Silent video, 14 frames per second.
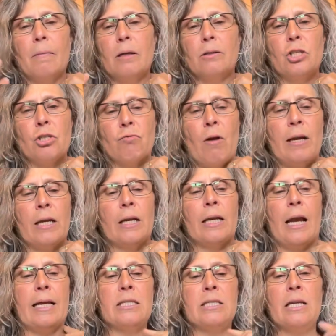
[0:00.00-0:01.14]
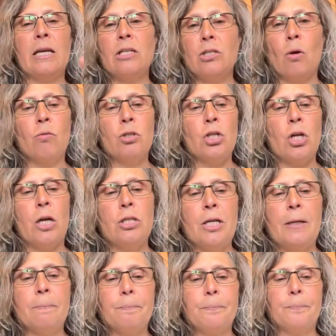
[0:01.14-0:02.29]
Just recognize it. Don't judge
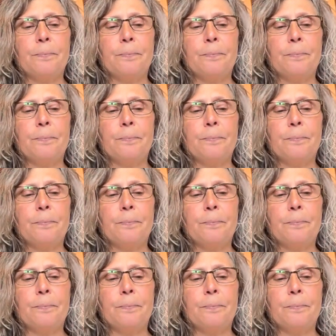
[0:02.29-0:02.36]
it.